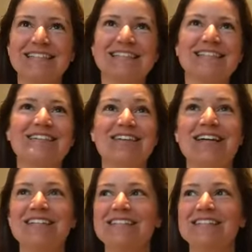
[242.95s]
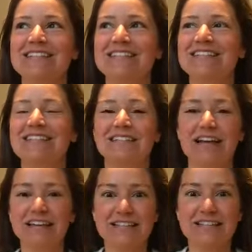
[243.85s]
just,
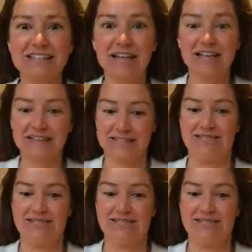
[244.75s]
like, it's like